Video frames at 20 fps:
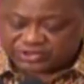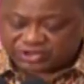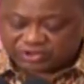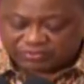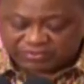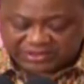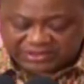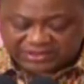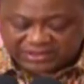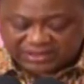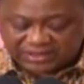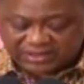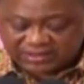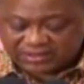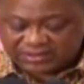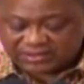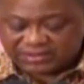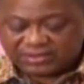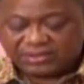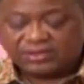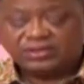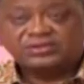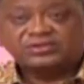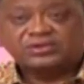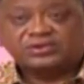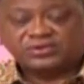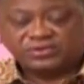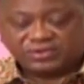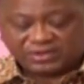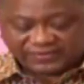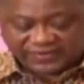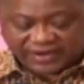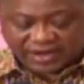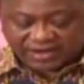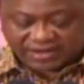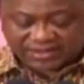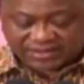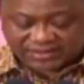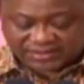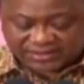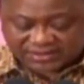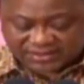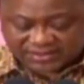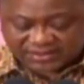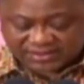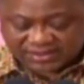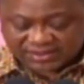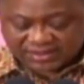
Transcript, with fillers: Committee on Coronavirus